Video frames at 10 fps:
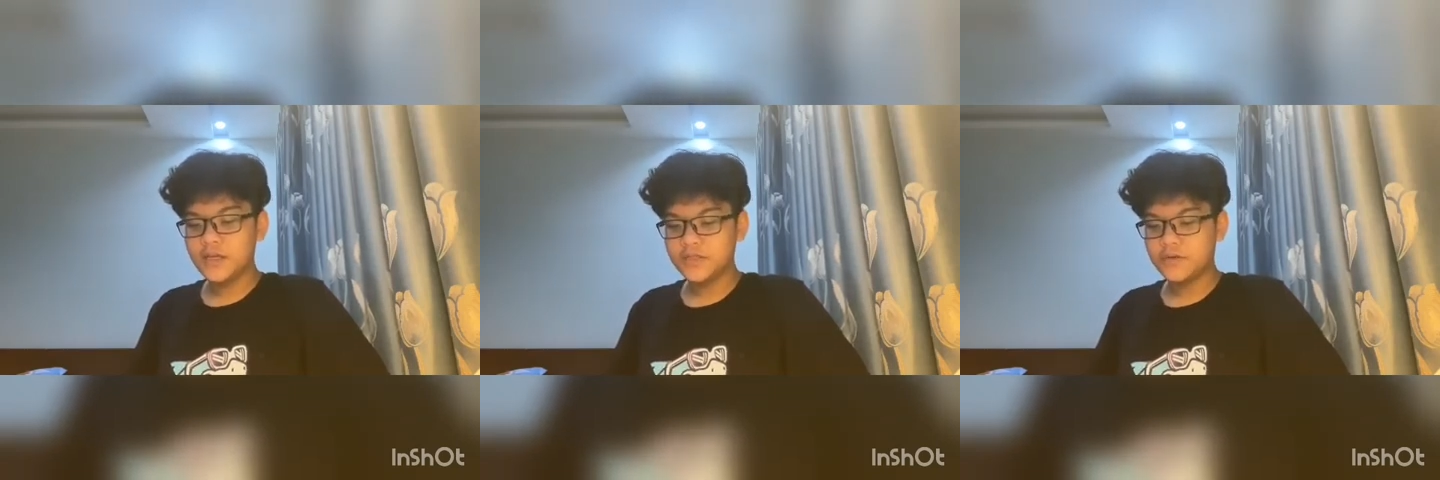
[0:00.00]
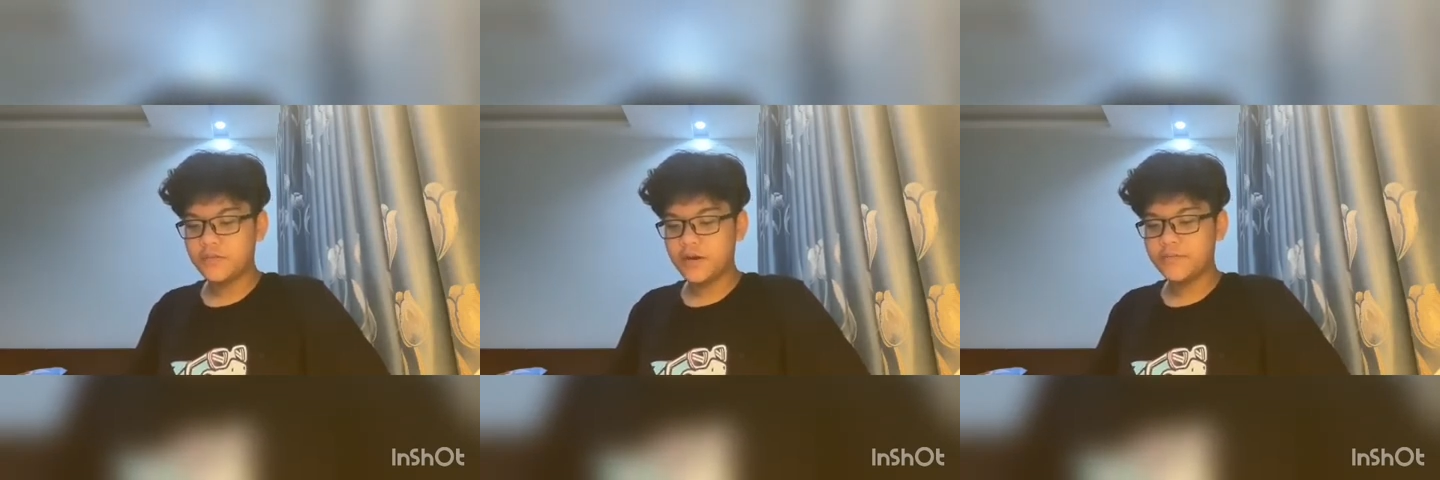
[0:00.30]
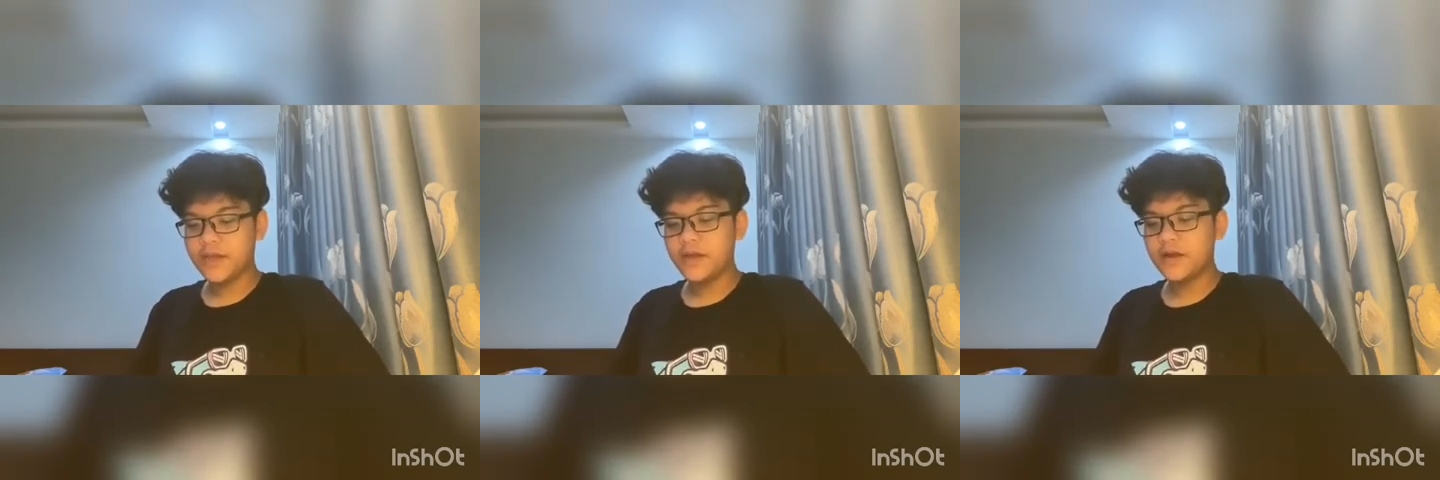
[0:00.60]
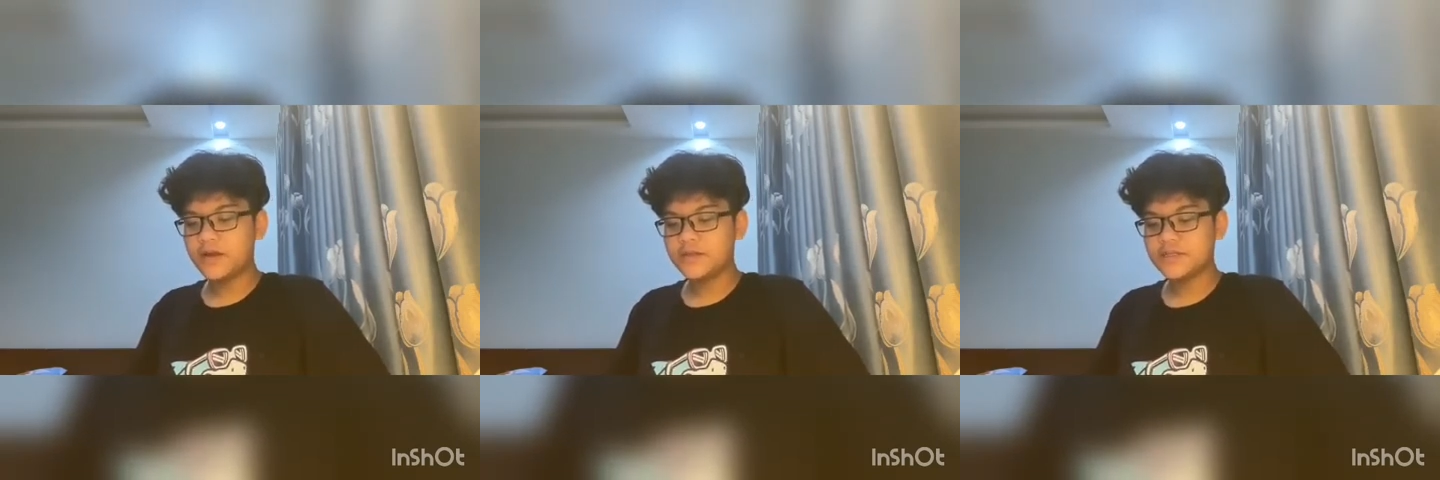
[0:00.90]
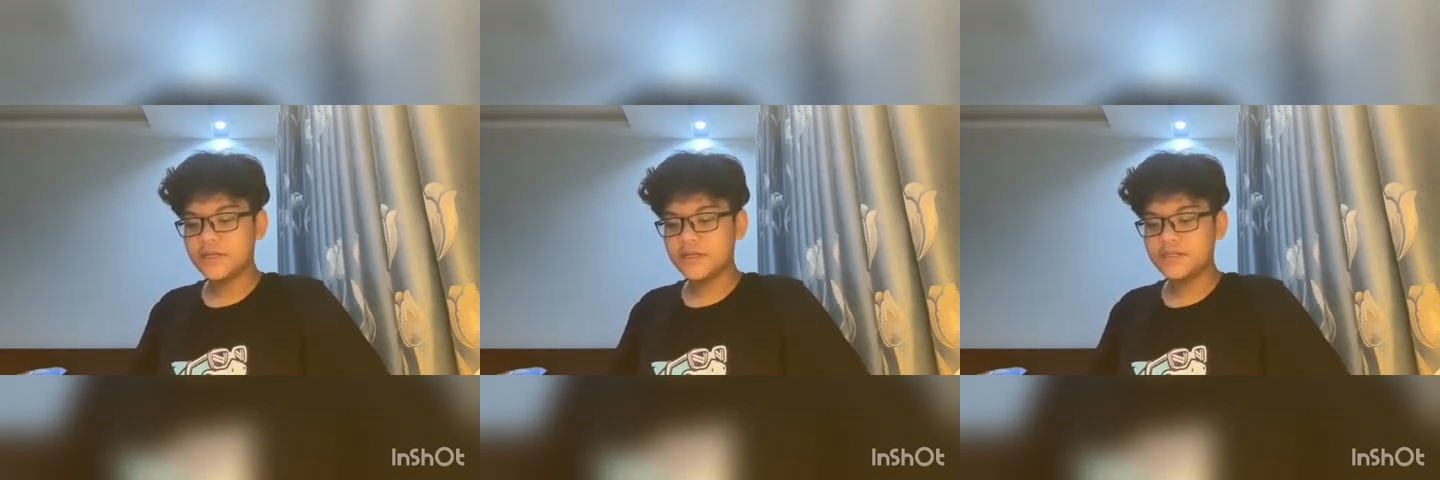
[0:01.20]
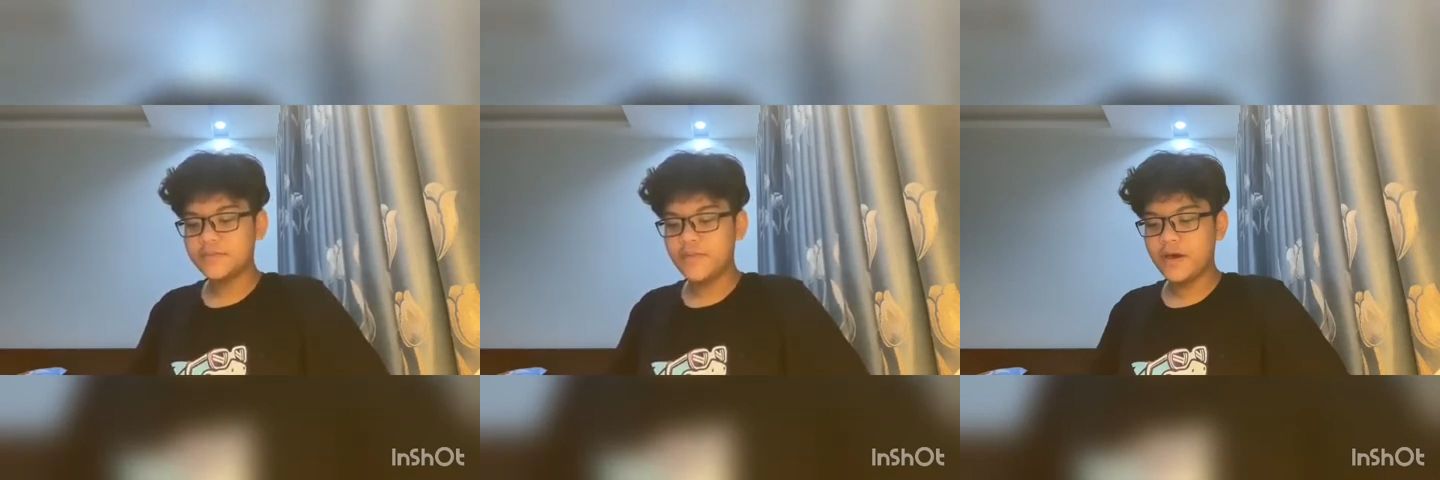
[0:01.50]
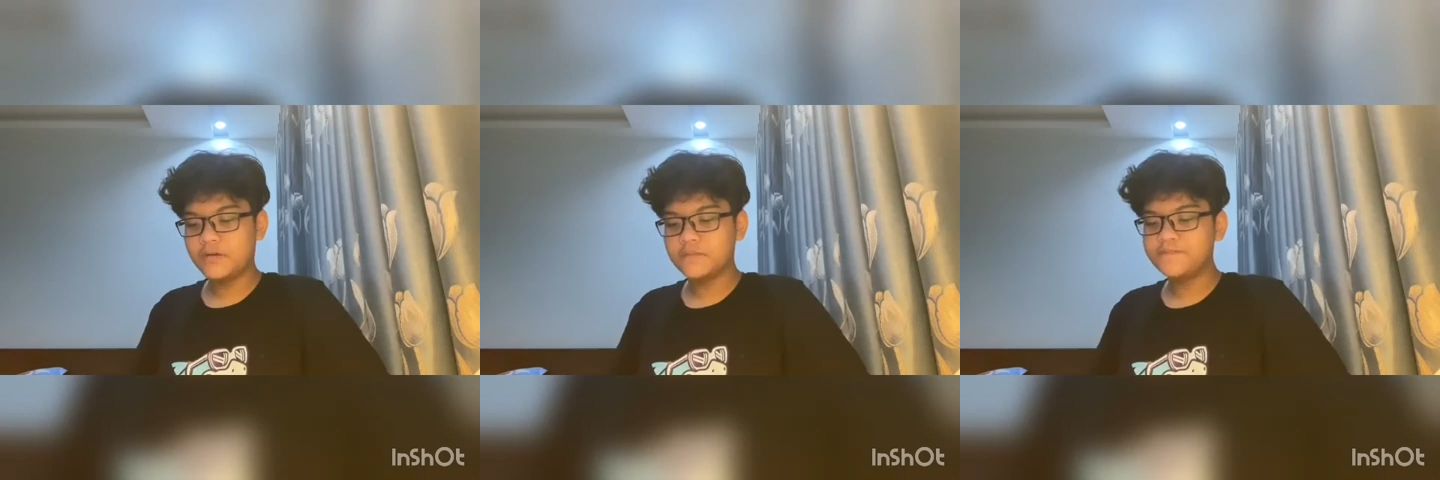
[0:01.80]
Is your mom here, said
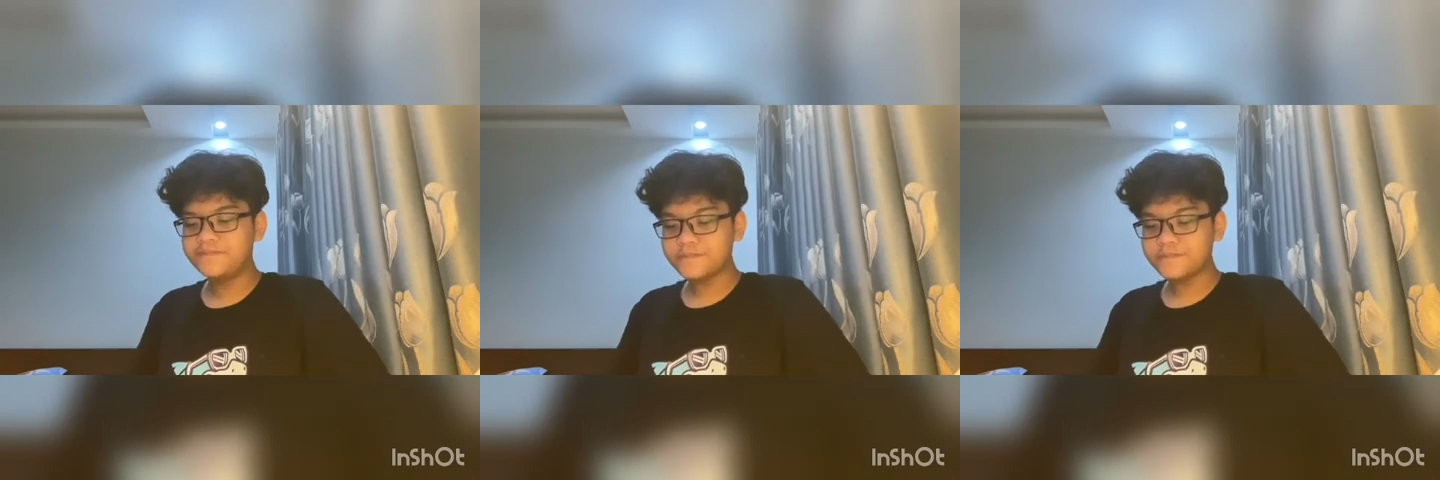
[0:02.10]
Isabel.